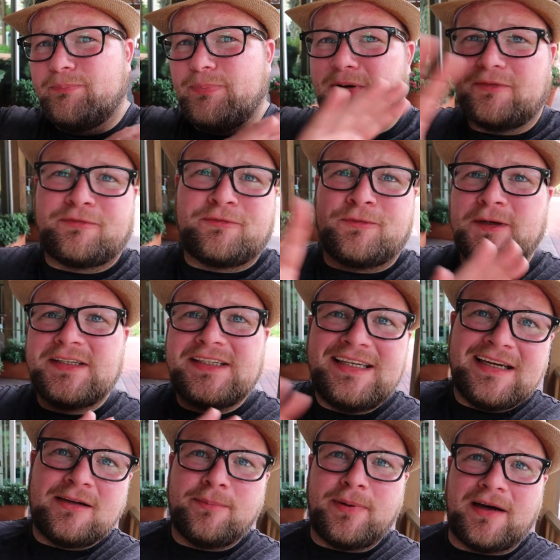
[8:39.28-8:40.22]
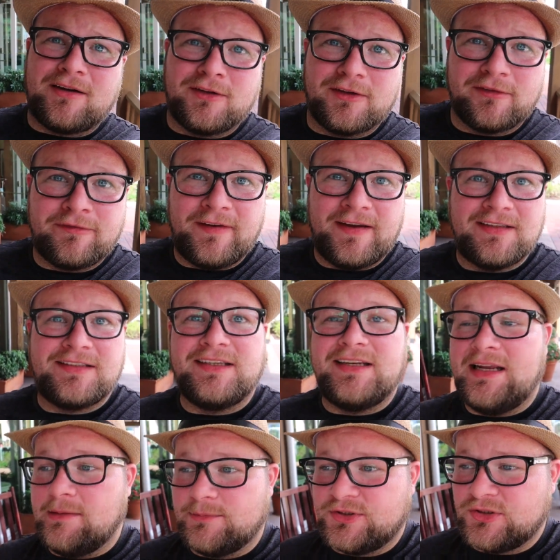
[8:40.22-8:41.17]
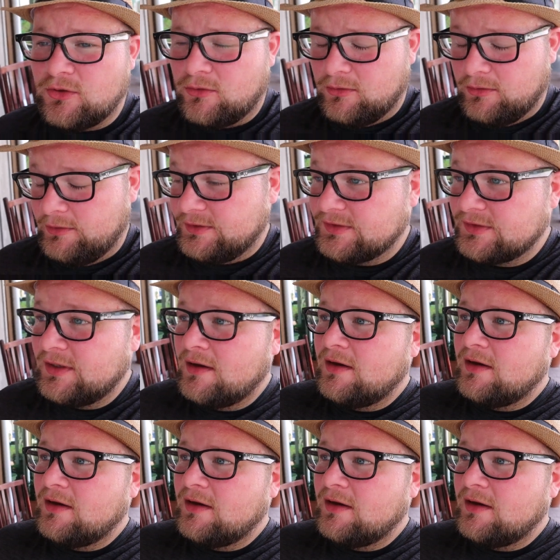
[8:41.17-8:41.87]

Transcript: But forget about all the fancy name stores.